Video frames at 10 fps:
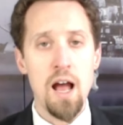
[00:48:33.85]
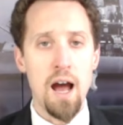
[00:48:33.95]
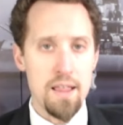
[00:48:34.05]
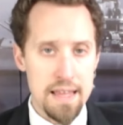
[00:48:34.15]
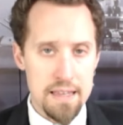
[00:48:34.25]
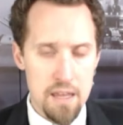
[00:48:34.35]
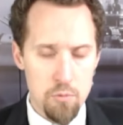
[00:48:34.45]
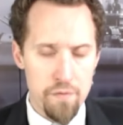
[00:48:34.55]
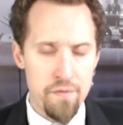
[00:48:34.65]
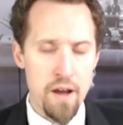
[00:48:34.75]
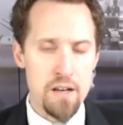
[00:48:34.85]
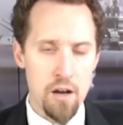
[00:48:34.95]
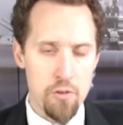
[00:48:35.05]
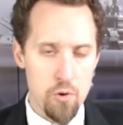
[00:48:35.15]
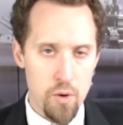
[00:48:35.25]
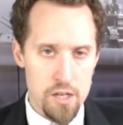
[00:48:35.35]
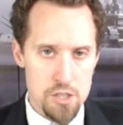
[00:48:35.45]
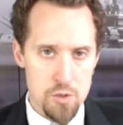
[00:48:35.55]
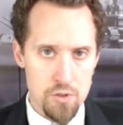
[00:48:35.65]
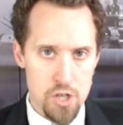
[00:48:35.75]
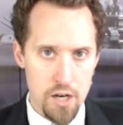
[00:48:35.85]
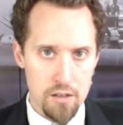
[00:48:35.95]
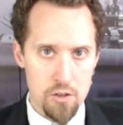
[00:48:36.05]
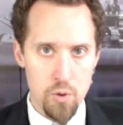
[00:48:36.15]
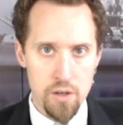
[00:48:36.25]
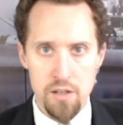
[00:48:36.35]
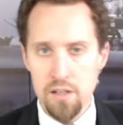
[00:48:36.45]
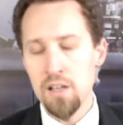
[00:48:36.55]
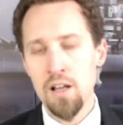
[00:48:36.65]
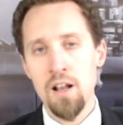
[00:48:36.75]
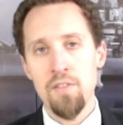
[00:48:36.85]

I think they will find other ways to inject liquidity.